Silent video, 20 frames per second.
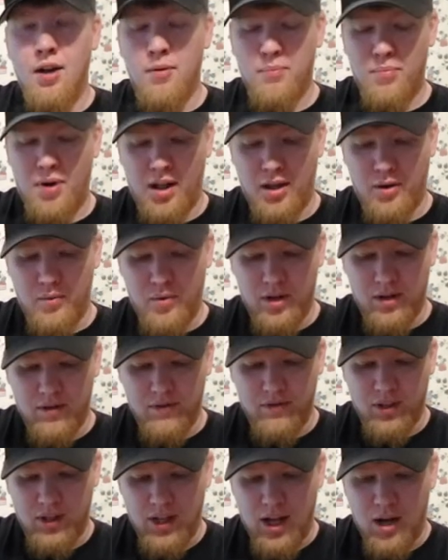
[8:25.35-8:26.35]
probably would
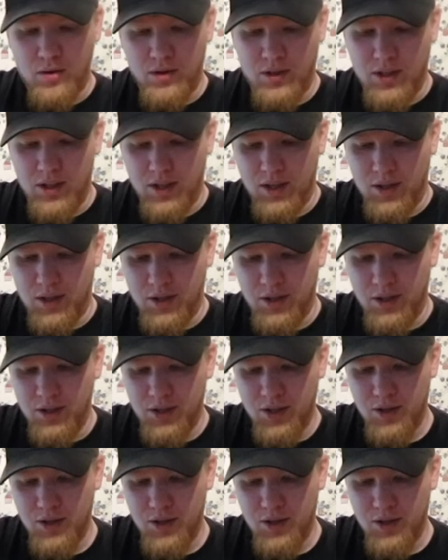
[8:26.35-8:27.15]
have allowed the